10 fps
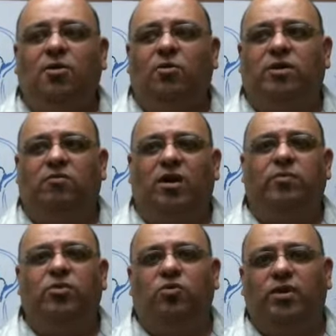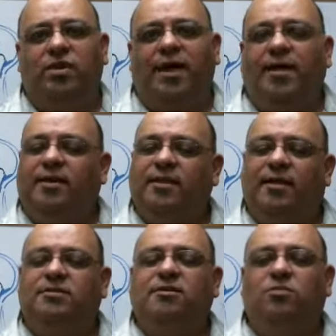whenever I'm doing that, and
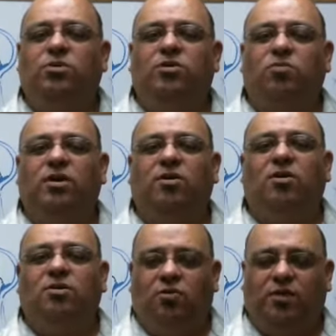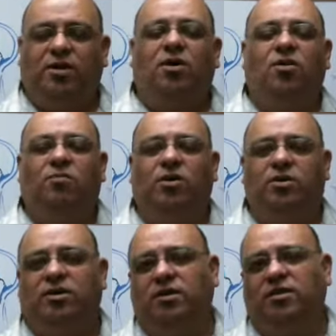that's going to be the recall, and we can call
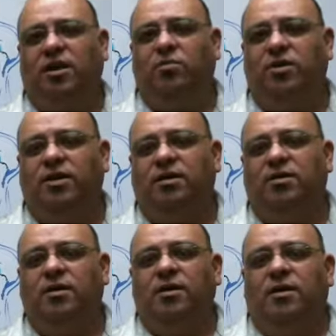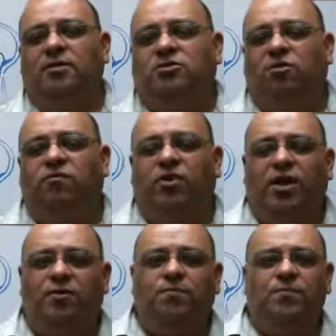upon it anytime we need it. So for
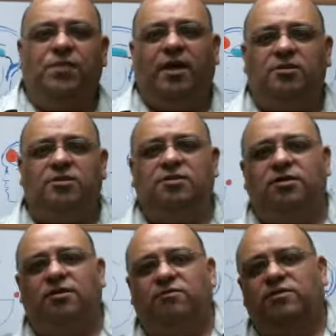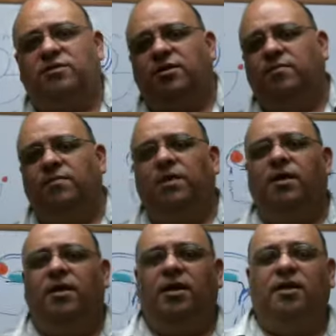now, that's the difference
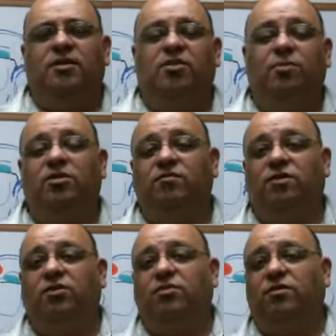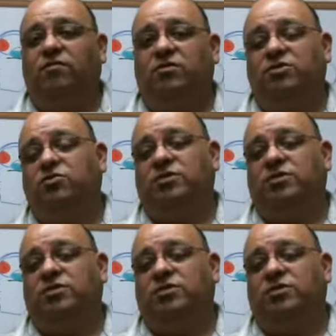in the myth of acuity versus